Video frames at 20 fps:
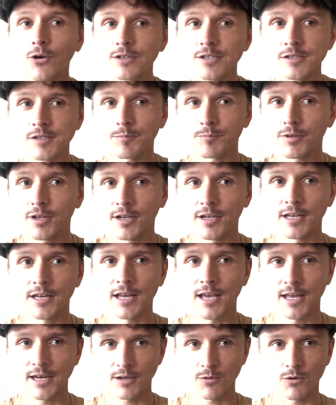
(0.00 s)
it doesn't plug in
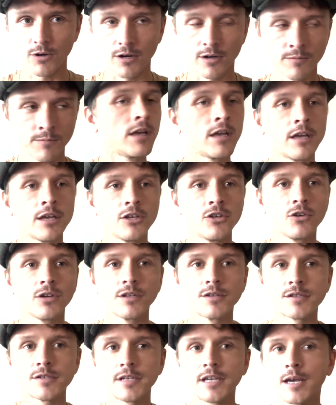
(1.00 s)
anywhere. You can
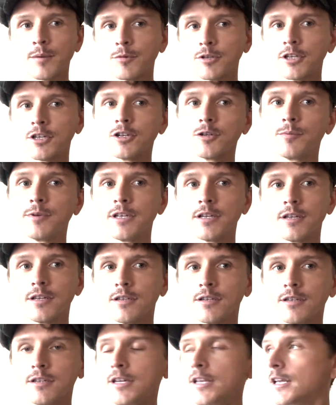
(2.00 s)
see I'm a little bit
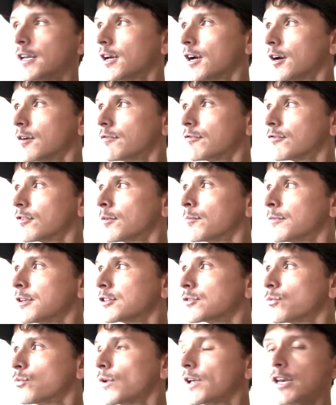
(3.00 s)
lit up from
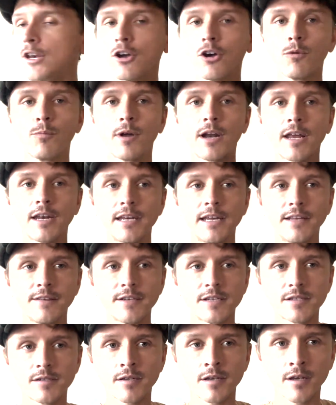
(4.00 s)
this window, but I need
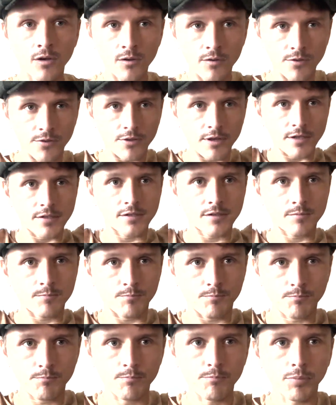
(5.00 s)
this
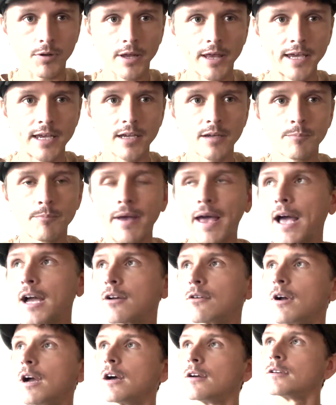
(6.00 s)
blank
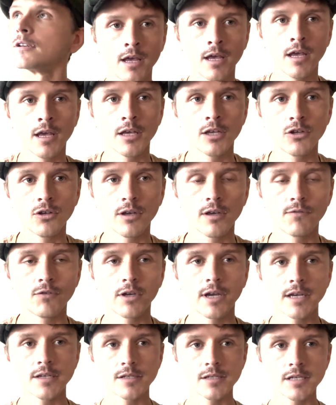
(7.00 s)
background. If you
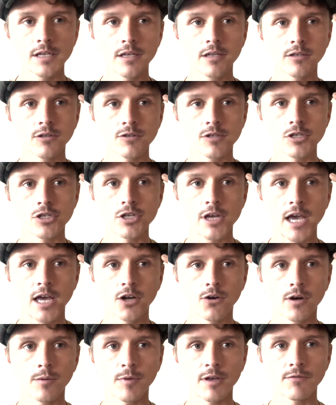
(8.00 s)
guys see that there's a
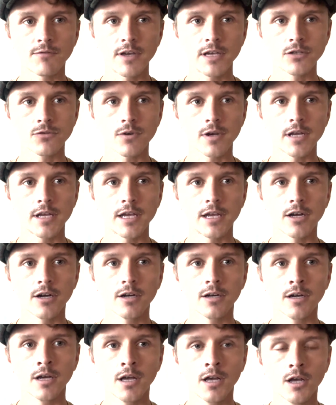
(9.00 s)
shadow on my face right
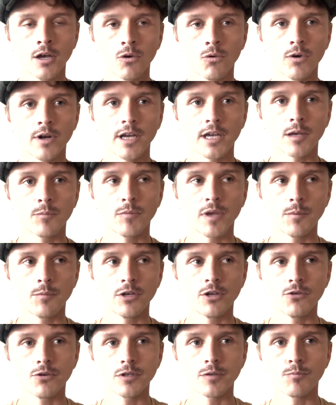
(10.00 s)
here, what I can maybe
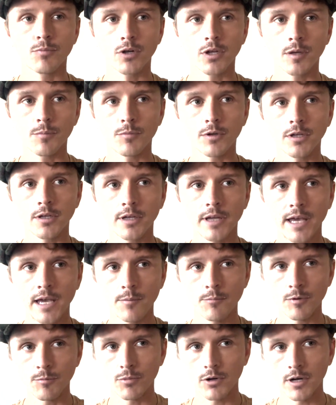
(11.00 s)
do is pull up a
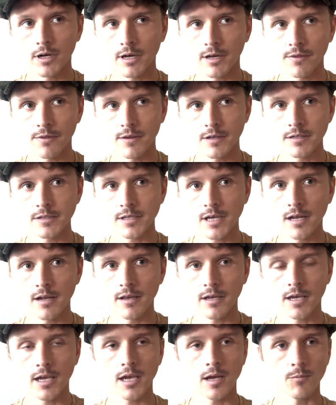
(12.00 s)
lamp and put it on this side of
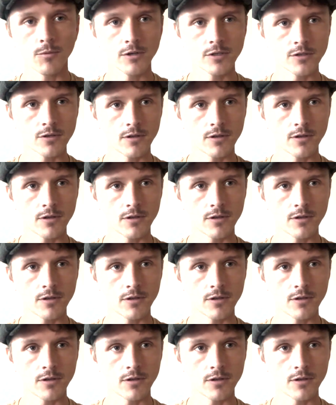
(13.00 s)
the camera so